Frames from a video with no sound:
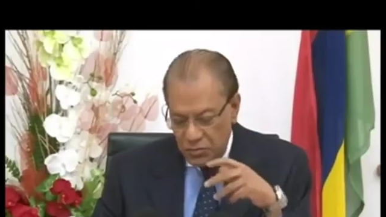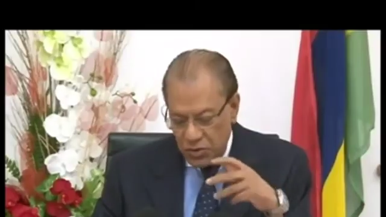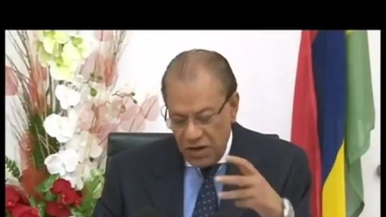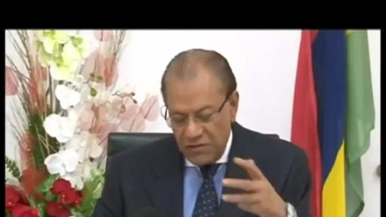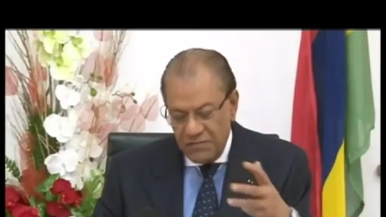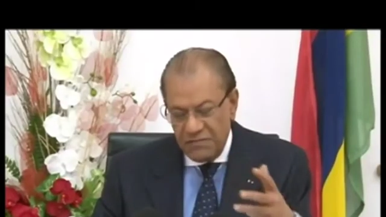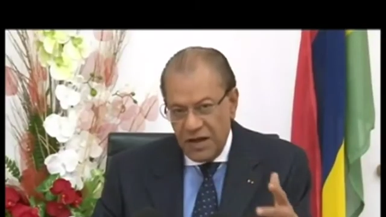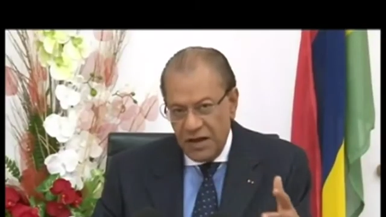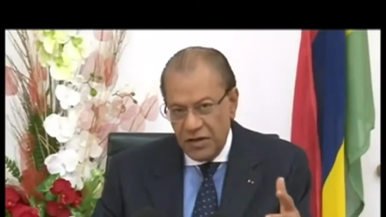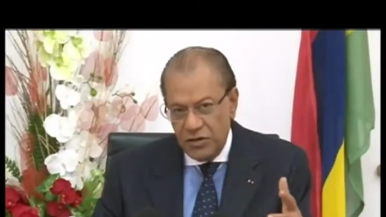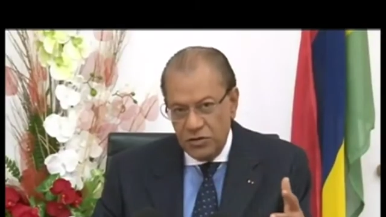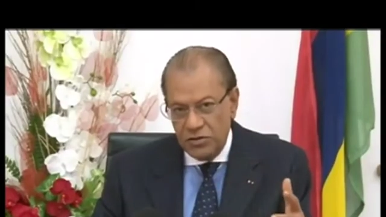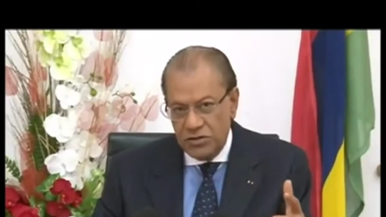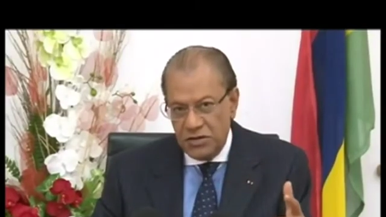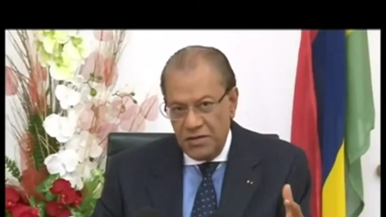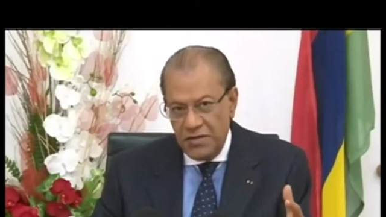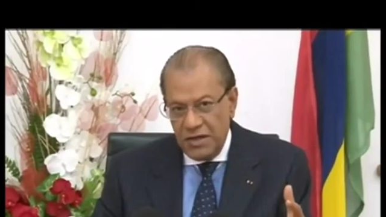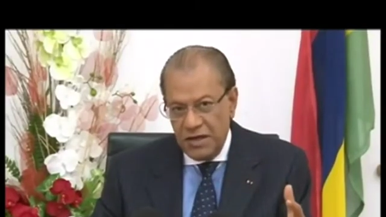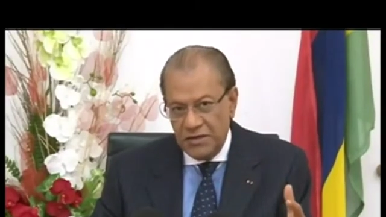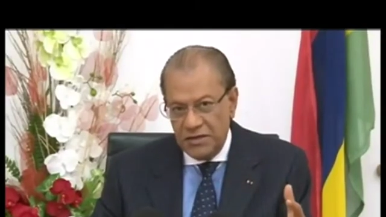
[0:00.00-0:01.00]
we have
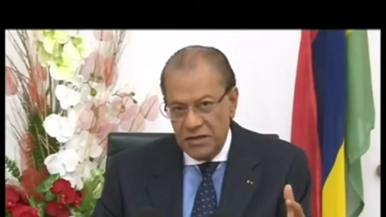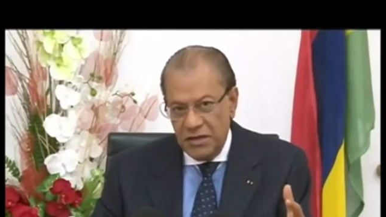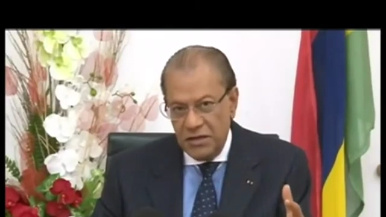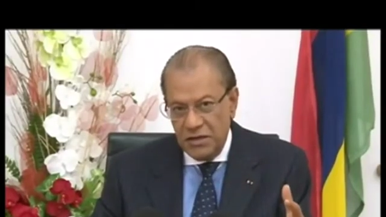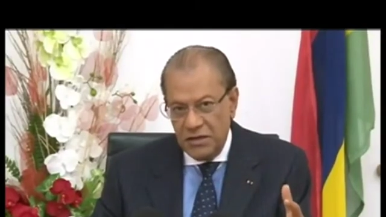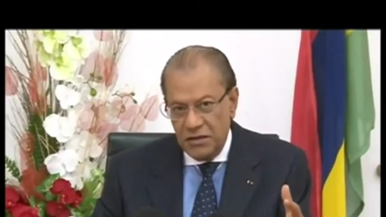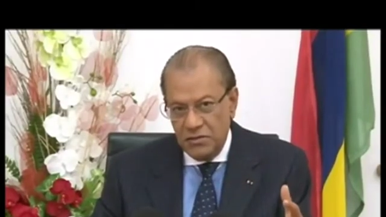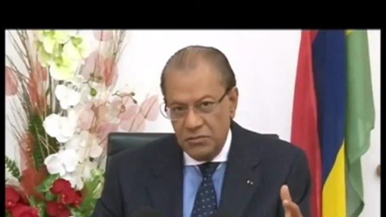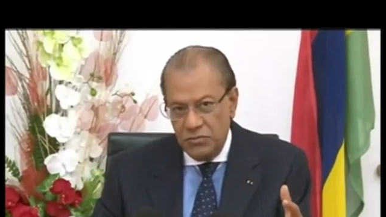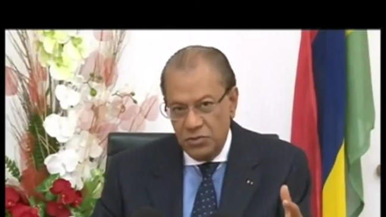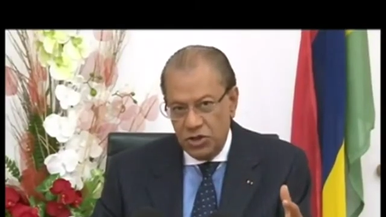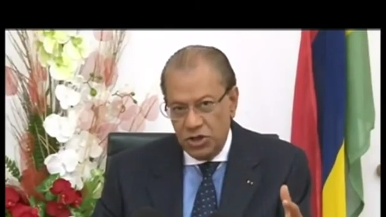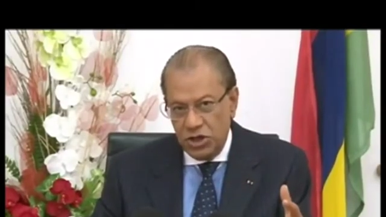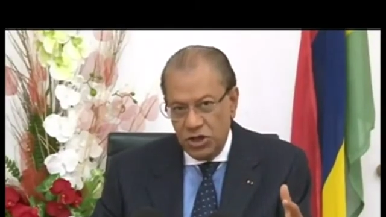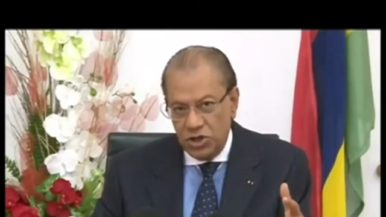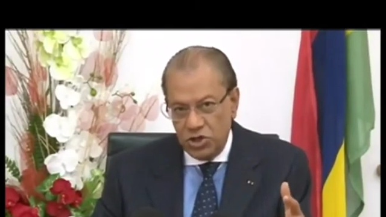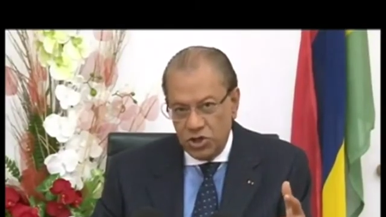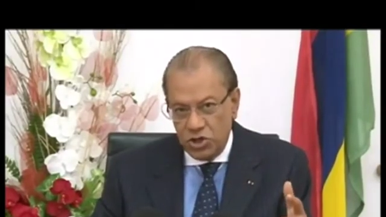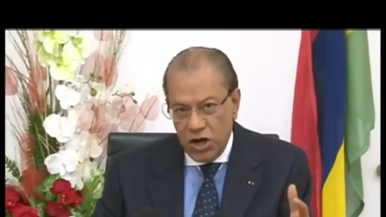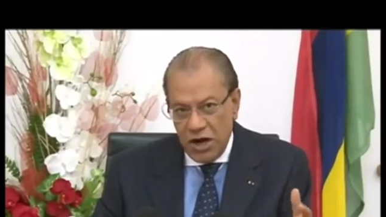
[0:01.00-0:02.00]
values, as I say, which are
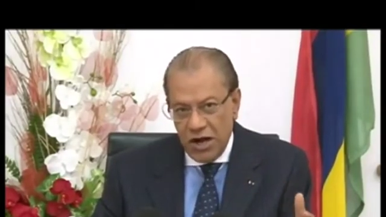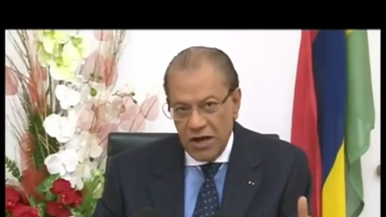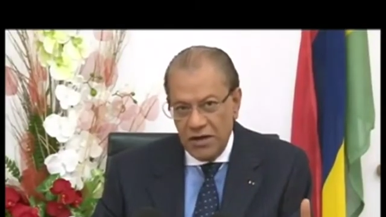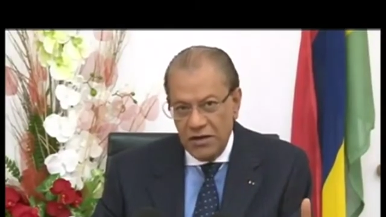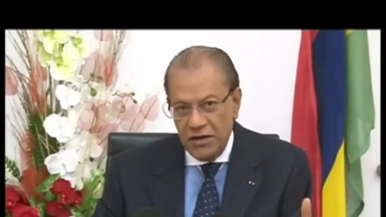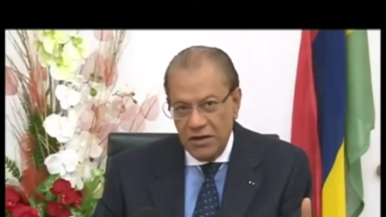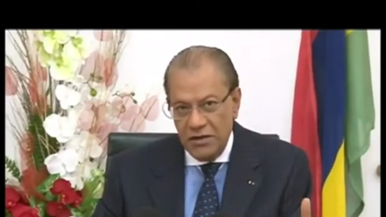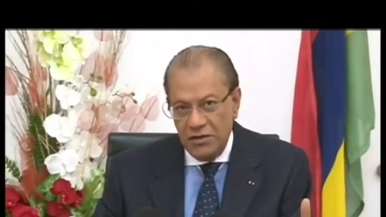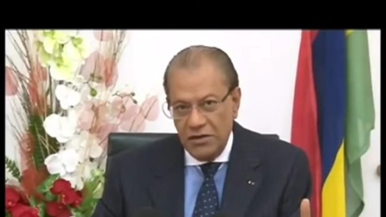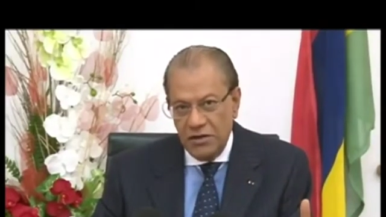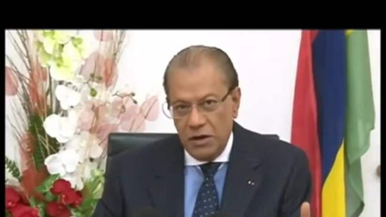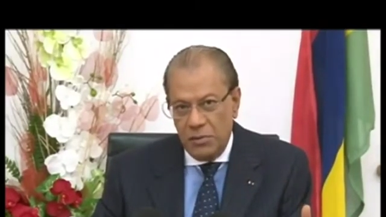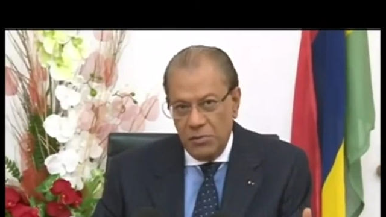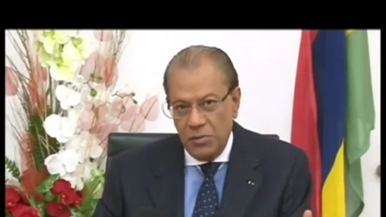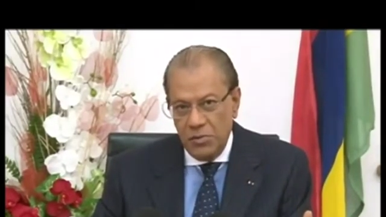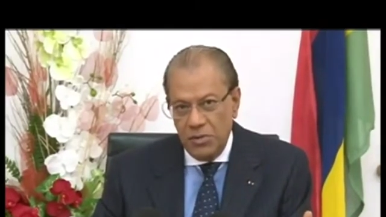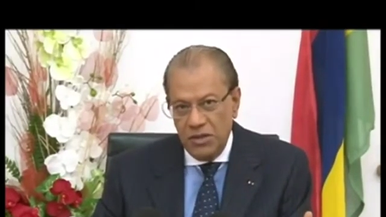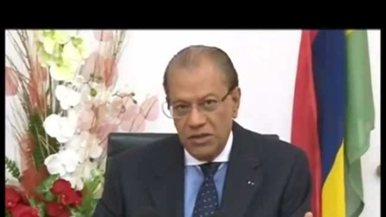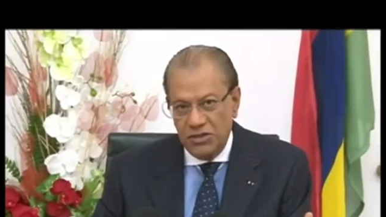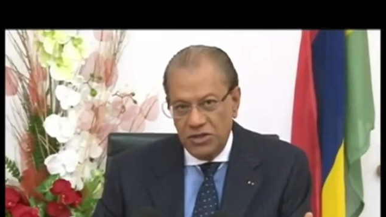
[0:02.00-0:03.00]
enshrined in the
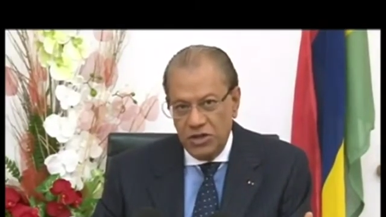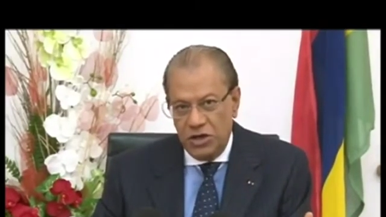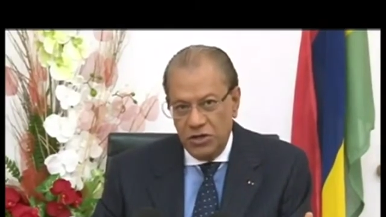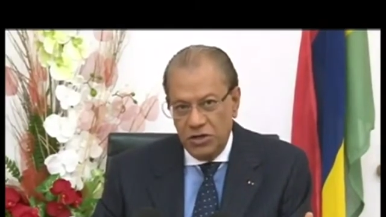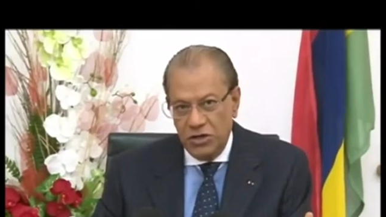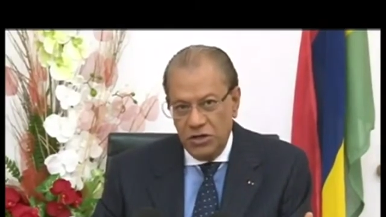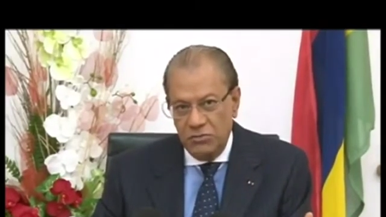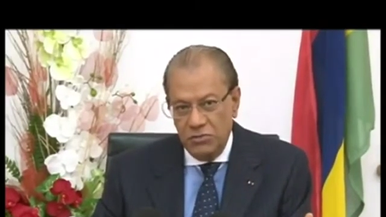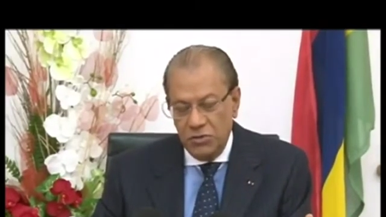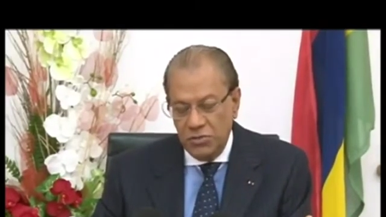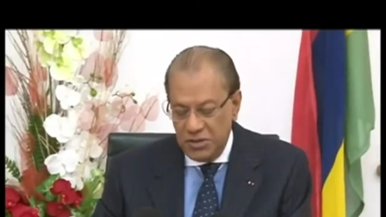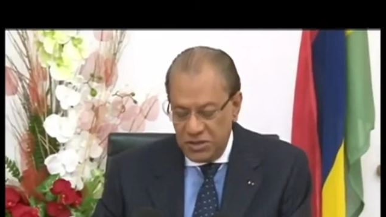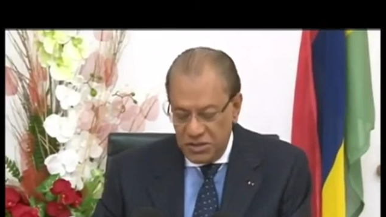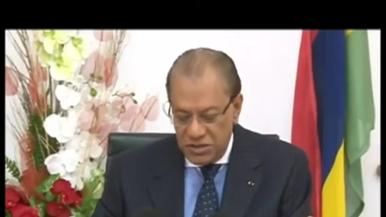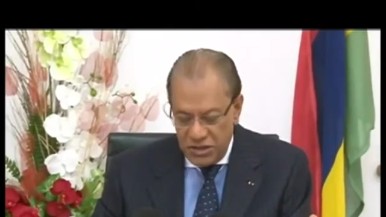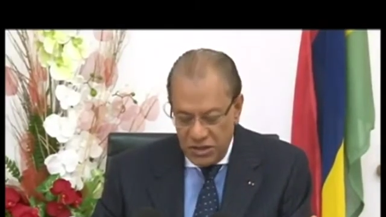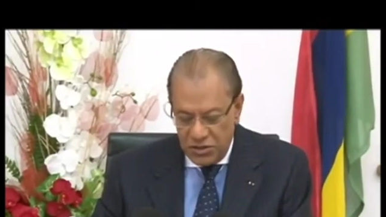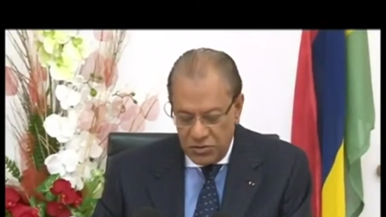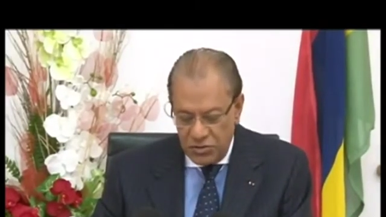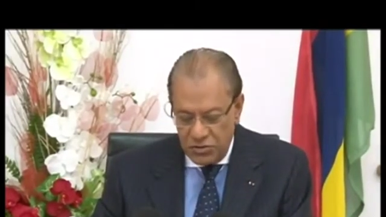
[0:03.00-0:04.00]
Commonwealth Charter. We must
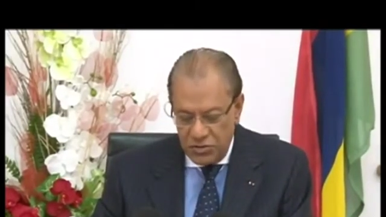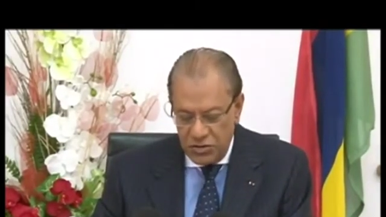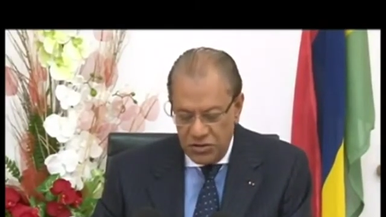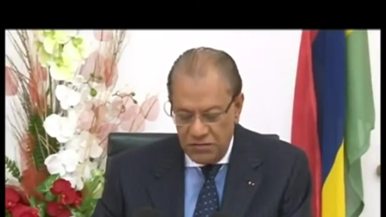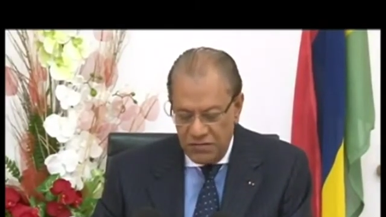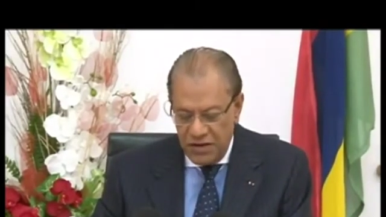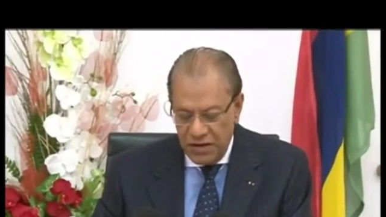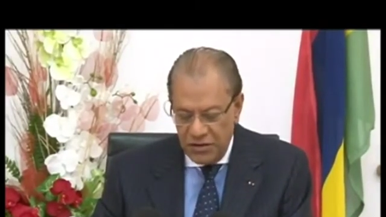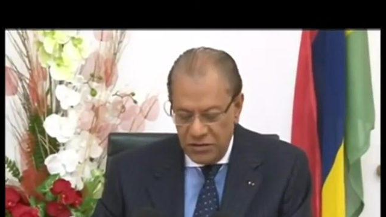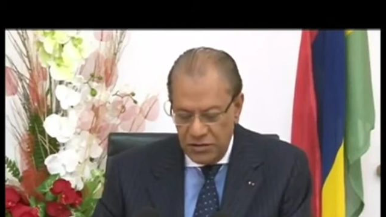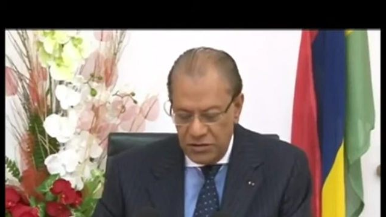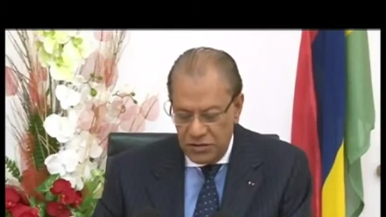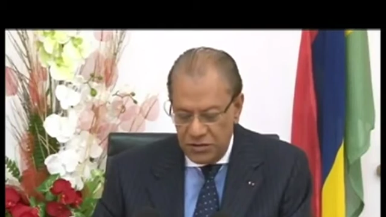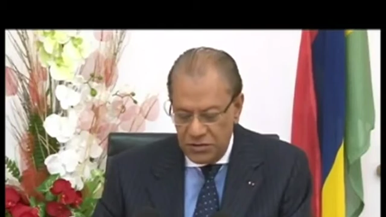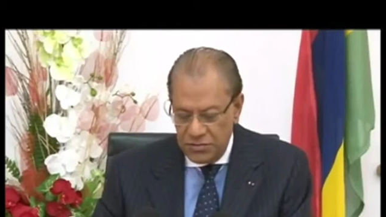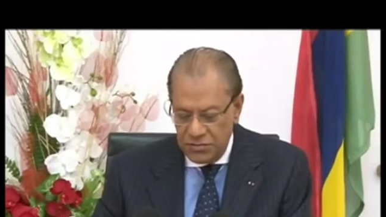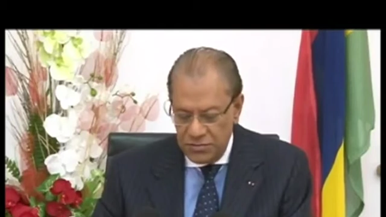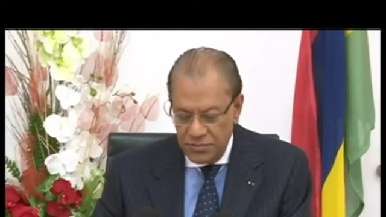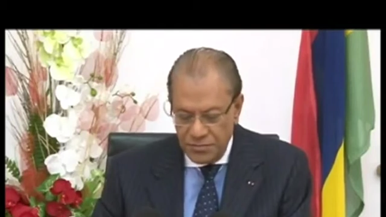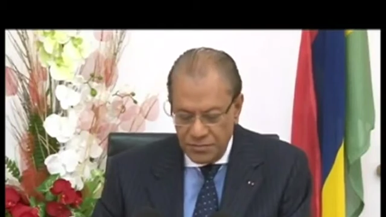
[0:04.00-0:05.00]
stick to those
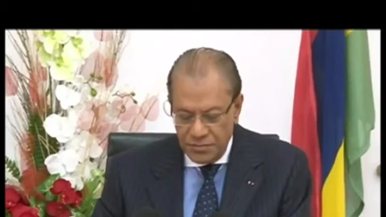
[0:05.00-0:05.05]
values.